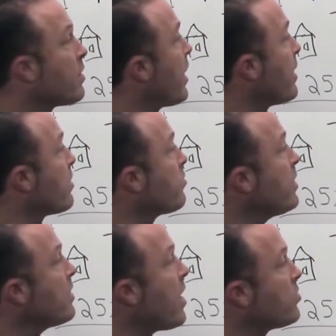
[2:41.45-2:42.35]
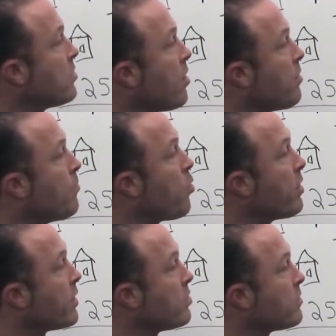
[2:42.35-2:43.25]
At a $3,000
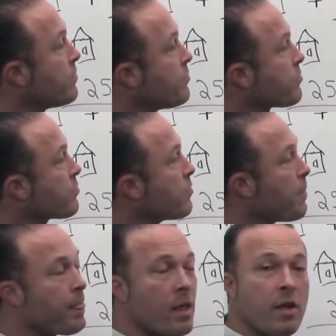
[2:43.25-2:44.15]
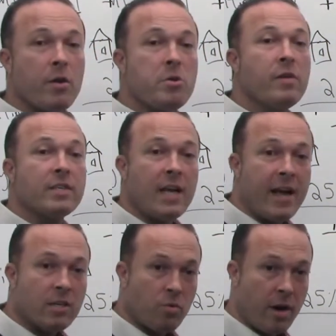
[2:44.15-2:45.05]
mortgage, you have a
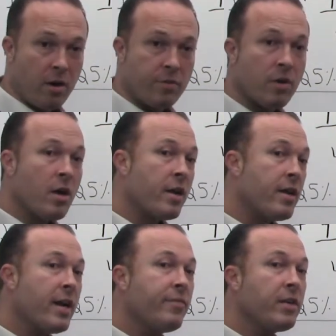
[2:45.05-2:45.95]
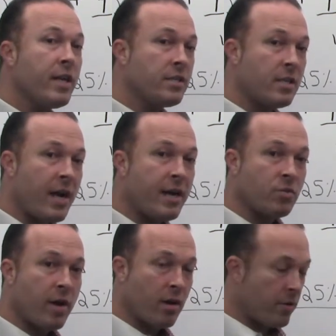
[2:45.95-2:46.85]
tax write-off. Not everything's a tax
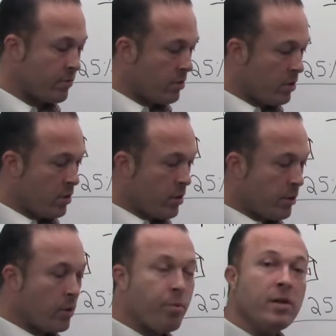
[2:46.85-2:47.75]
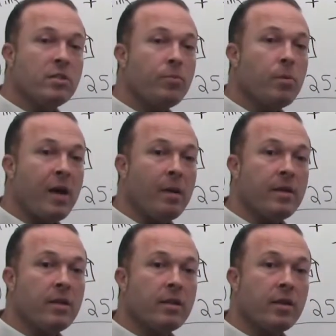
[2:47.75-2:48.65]
write-off. Your principal
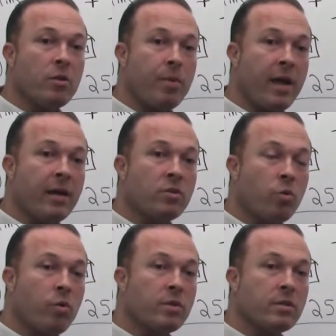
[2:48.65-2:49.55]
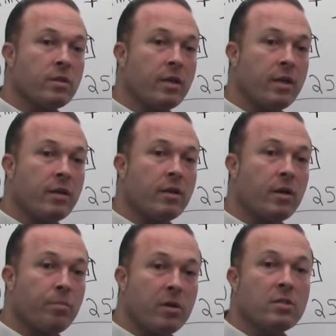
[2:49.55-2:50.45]
payment that you pay towards the
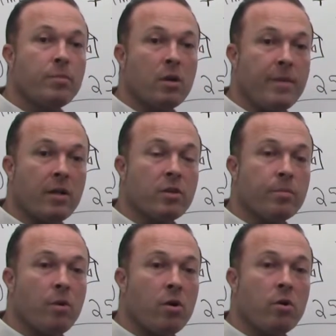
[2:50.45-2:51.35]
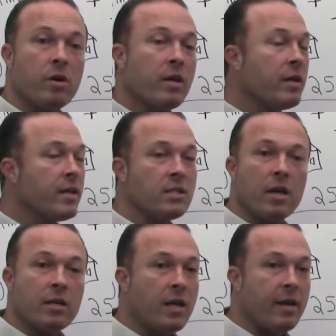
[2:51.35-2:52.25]
principal amount that you borrow is
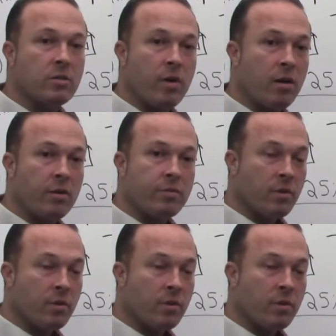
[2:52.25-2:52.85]
not a tax write-off.